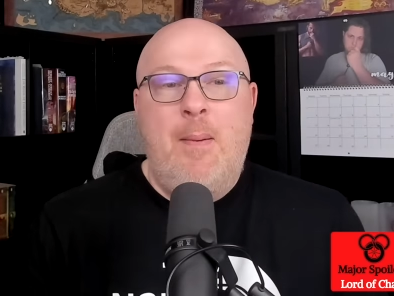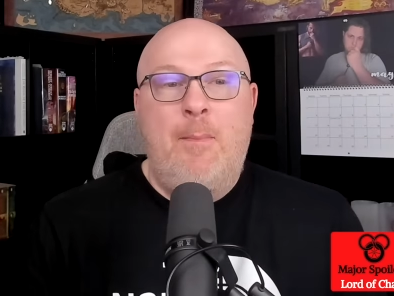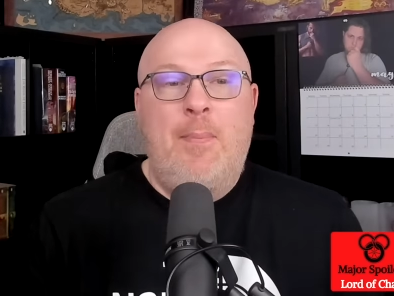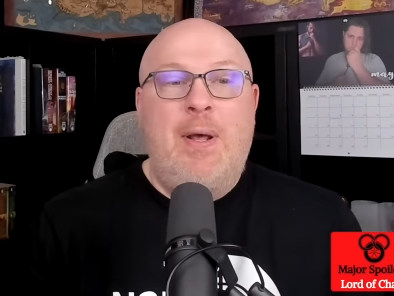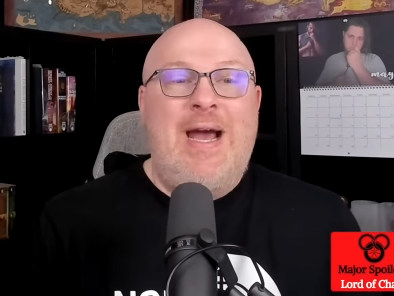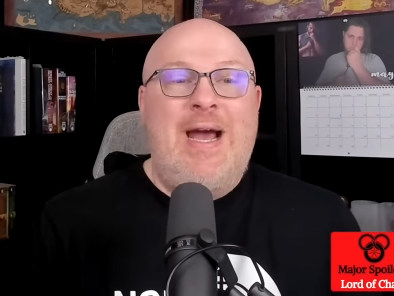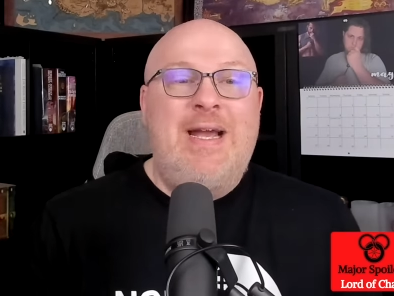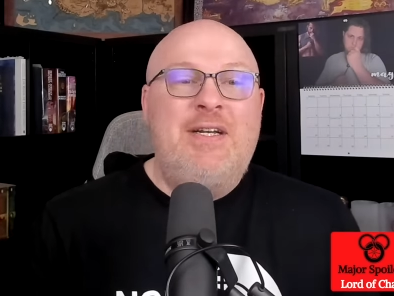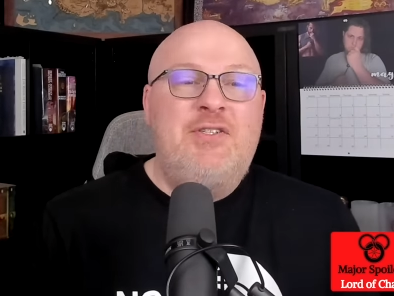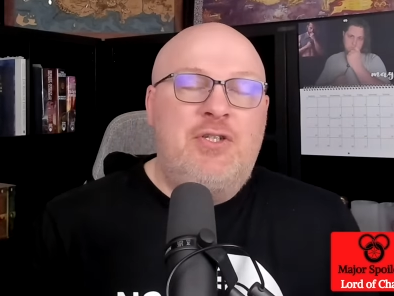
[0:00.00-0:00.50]

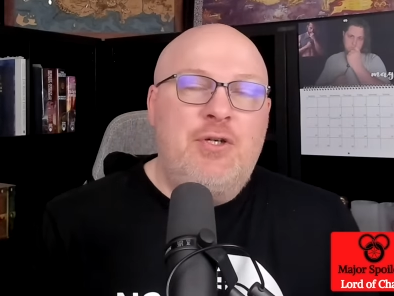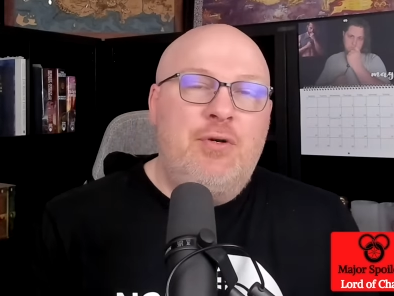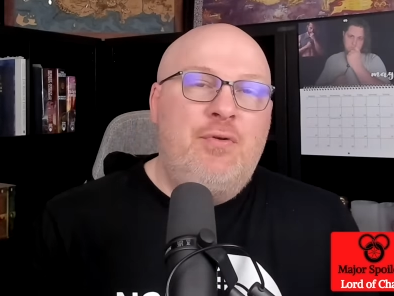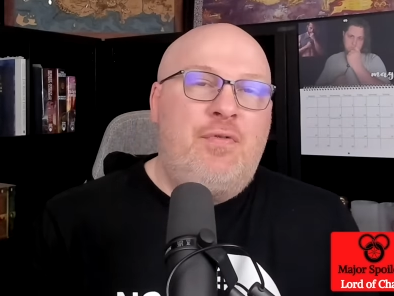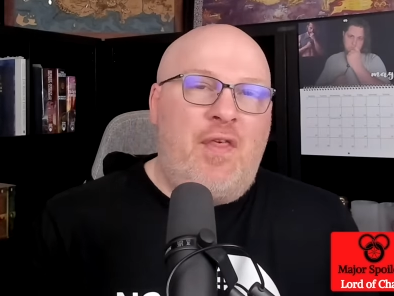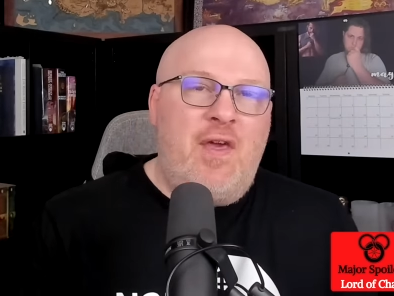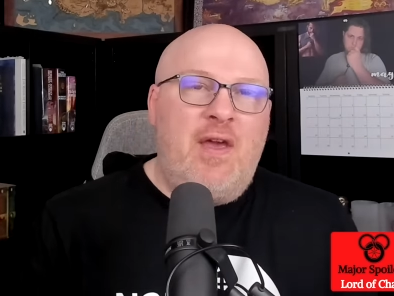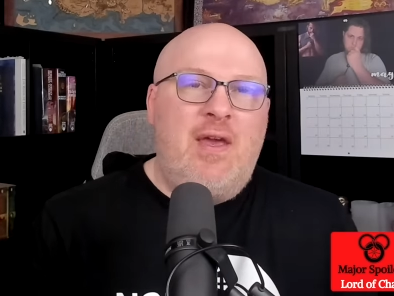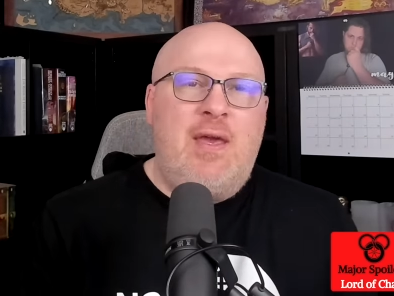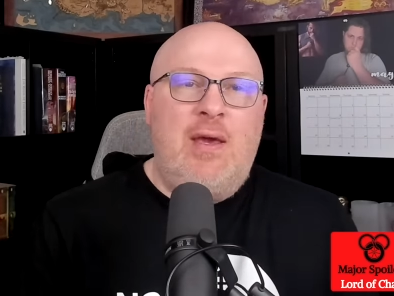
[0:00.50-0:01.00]
but I do
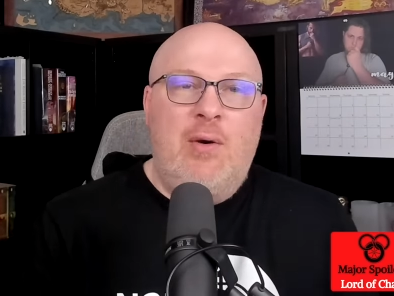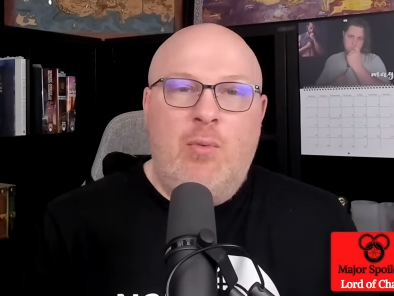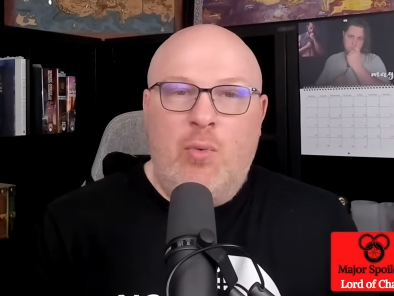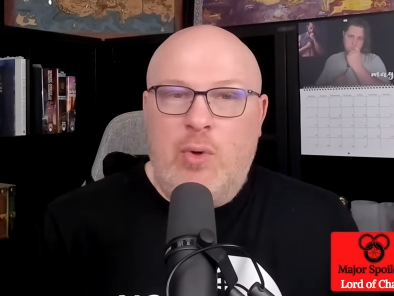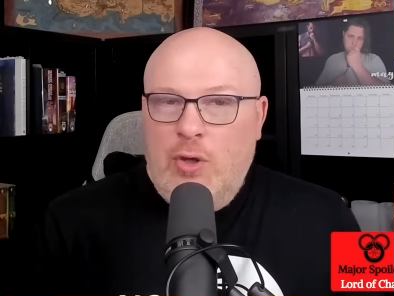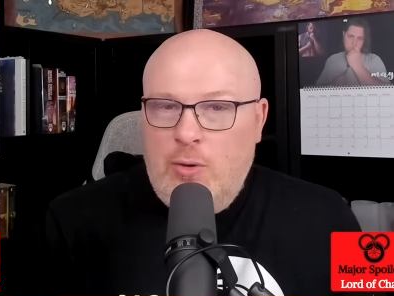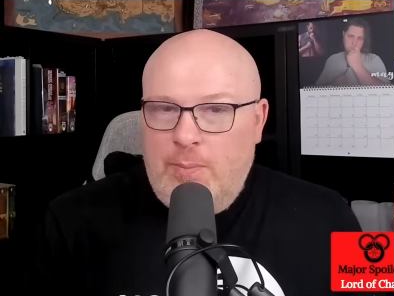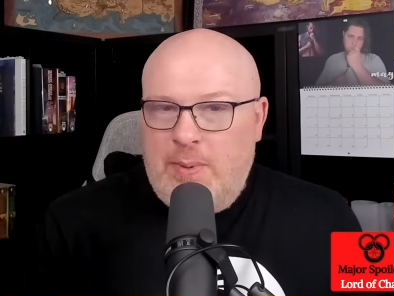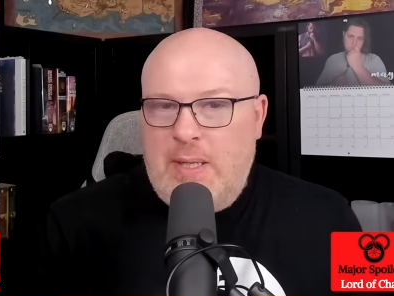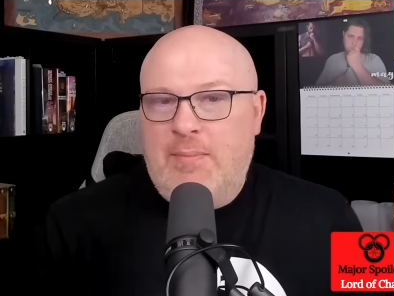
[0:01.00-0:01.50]
think it
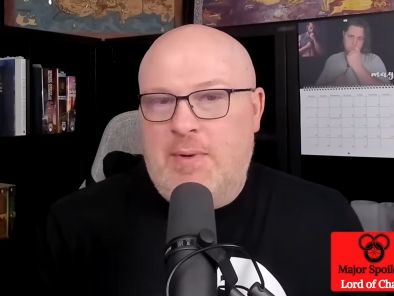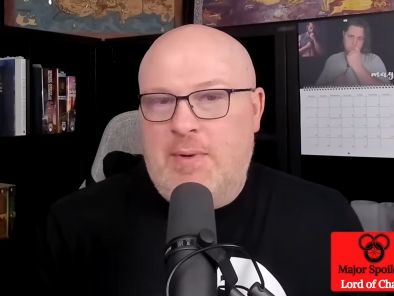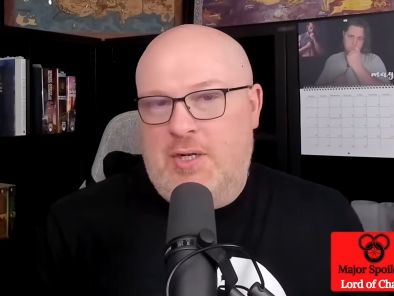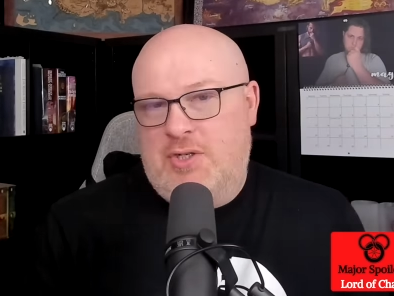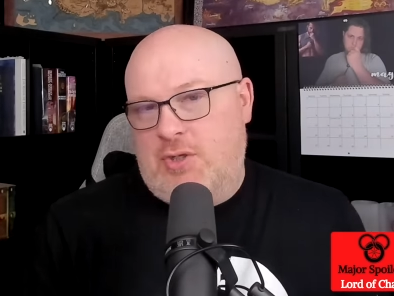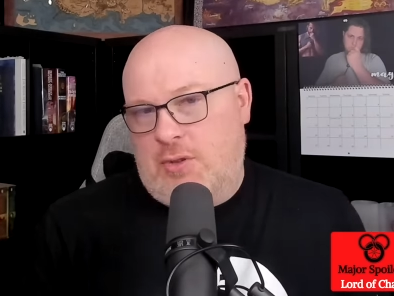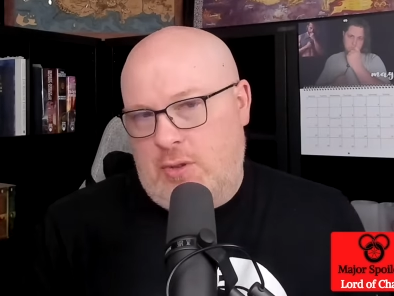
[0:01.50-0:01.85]
will be much